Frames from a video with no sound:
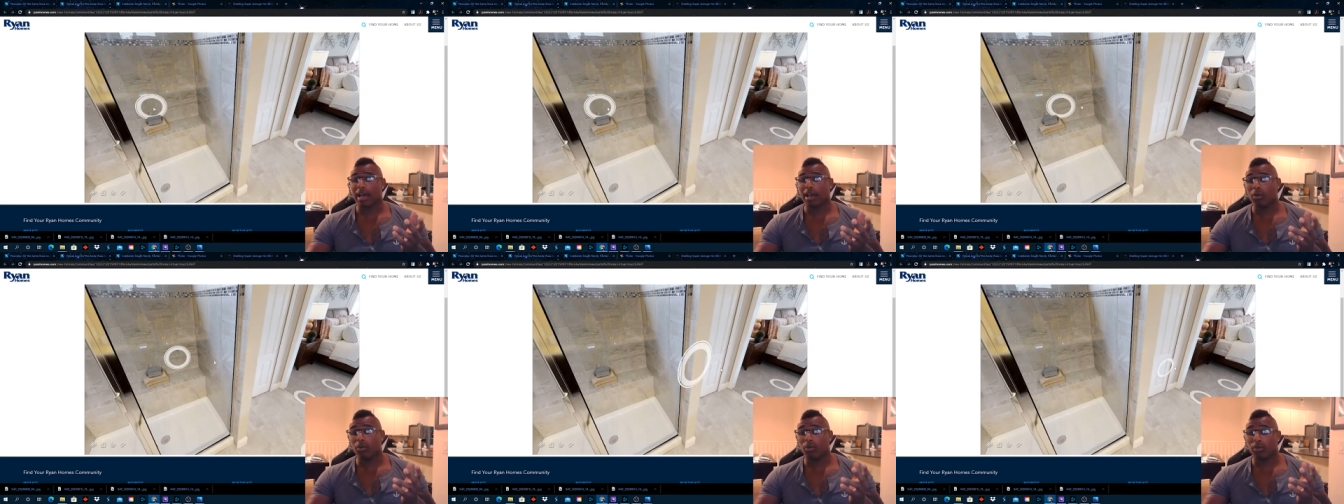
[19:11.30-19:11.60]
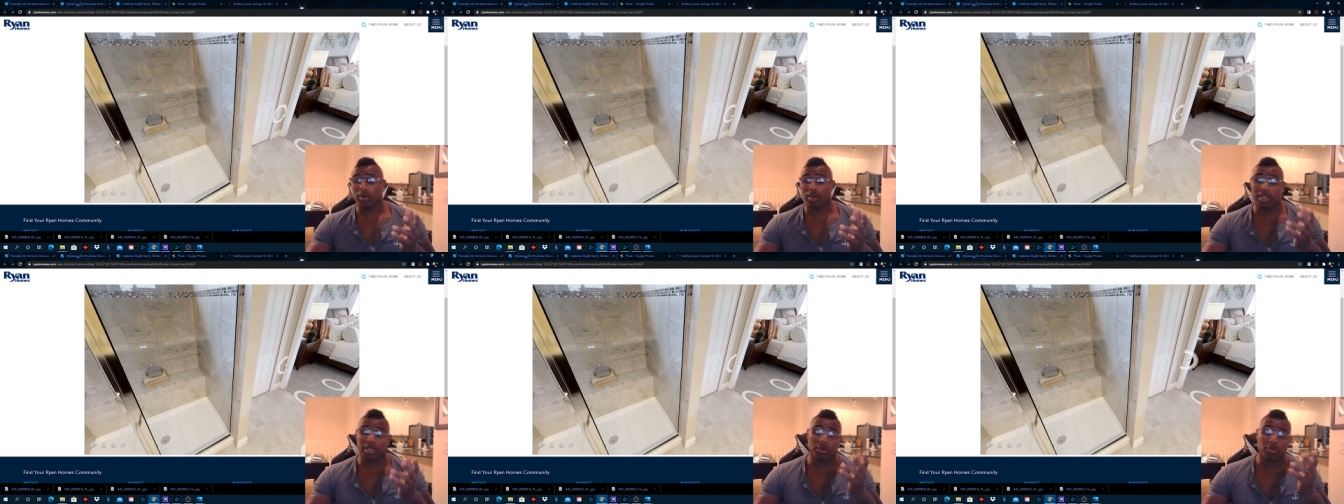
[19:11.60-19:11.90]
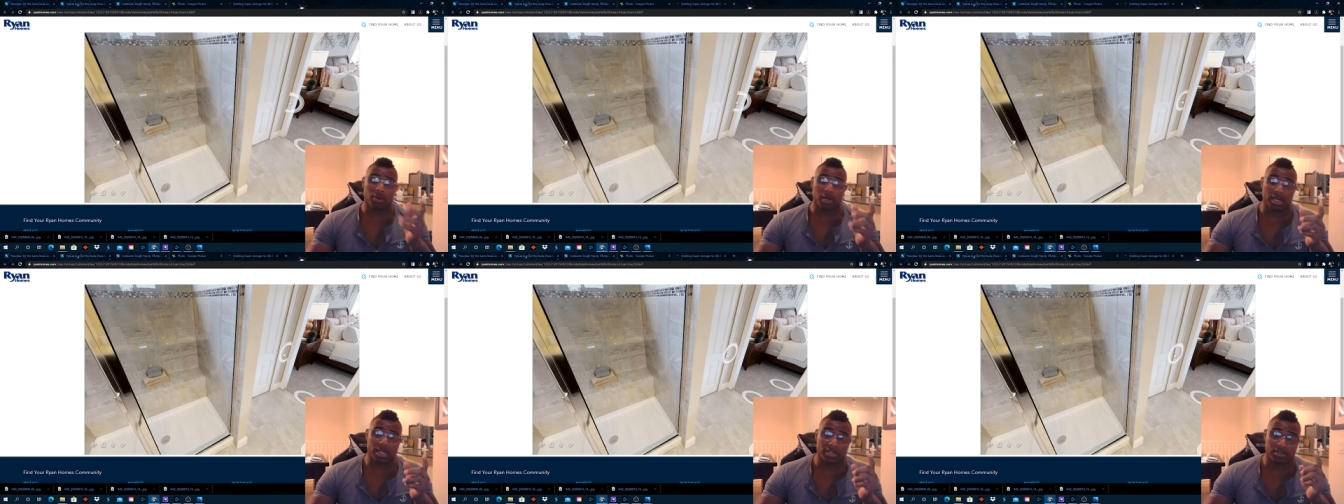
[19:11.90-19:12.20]
really
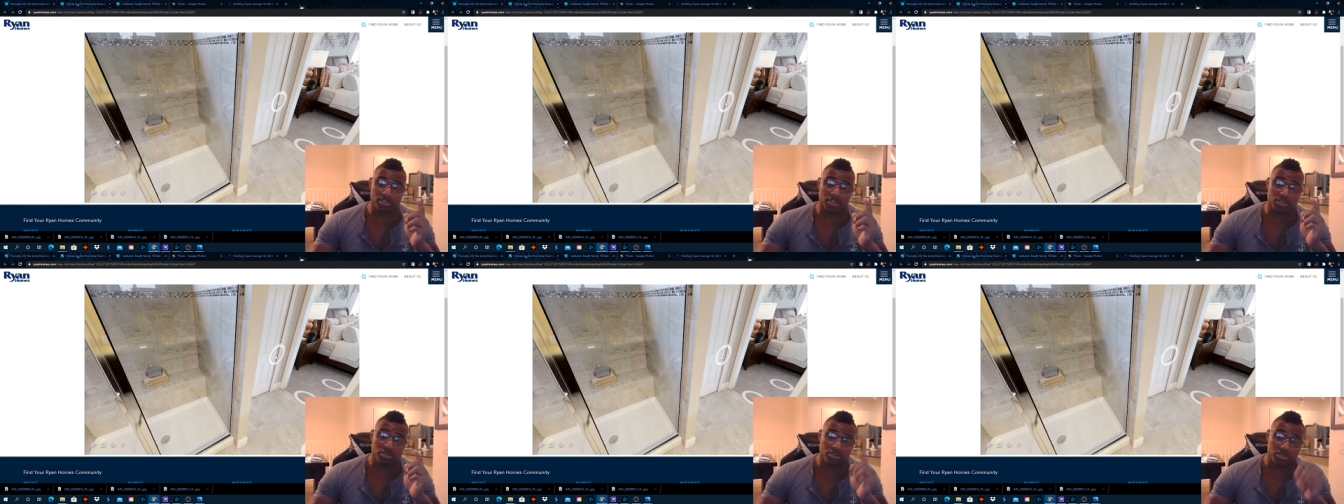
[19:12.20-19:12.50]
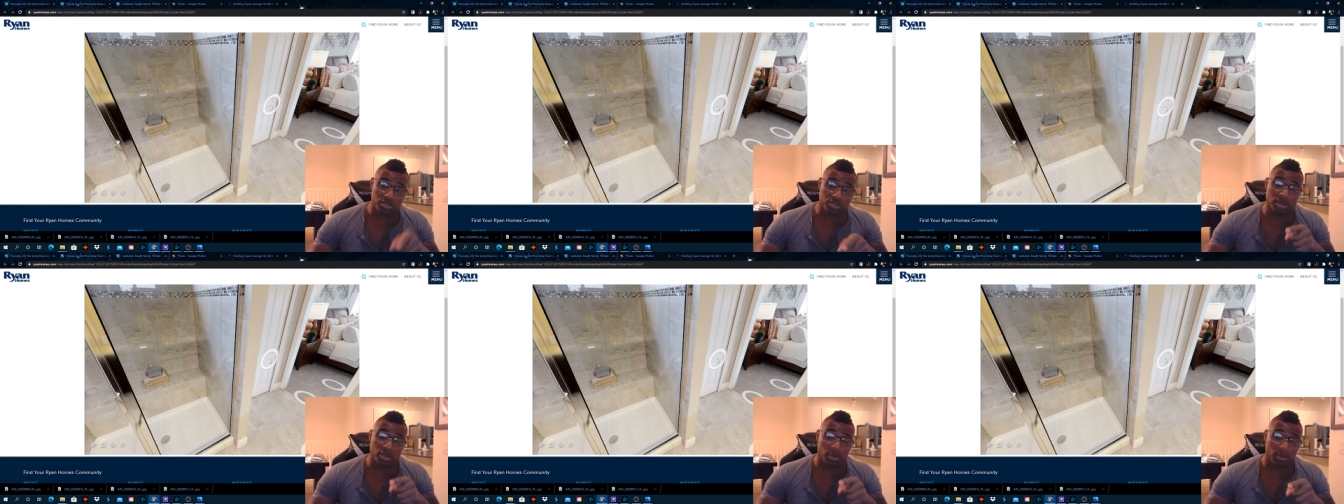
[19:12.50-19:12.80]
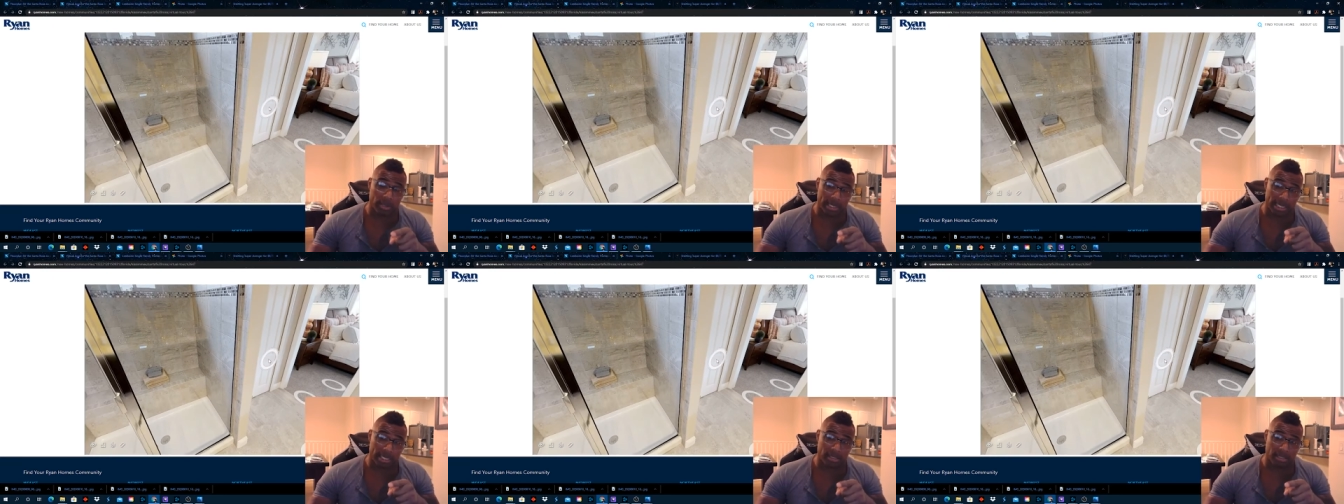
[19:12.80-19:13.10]
want to do
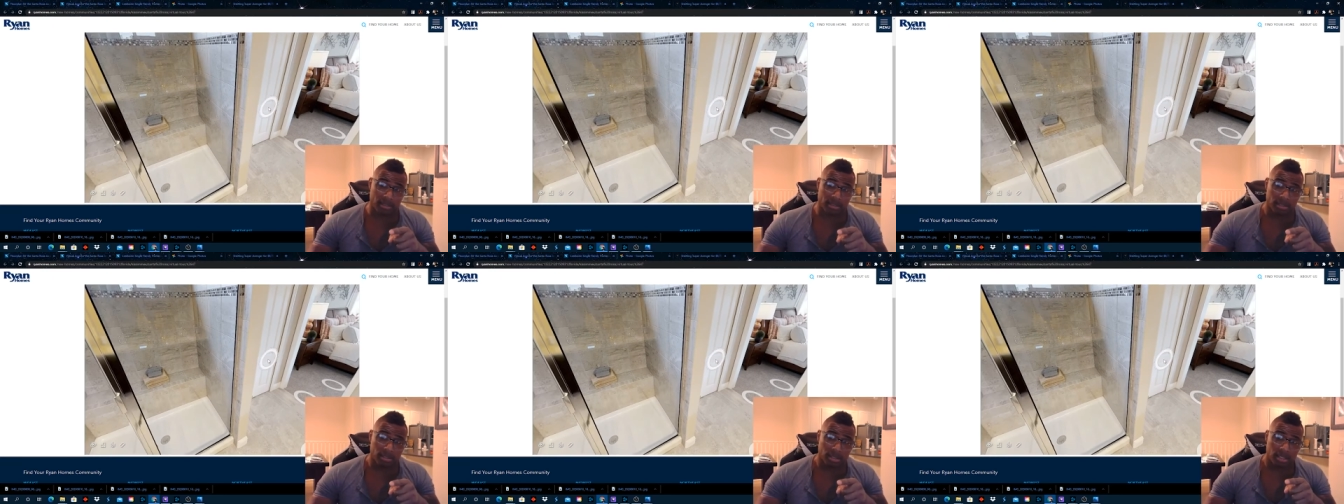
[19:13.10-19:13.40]
away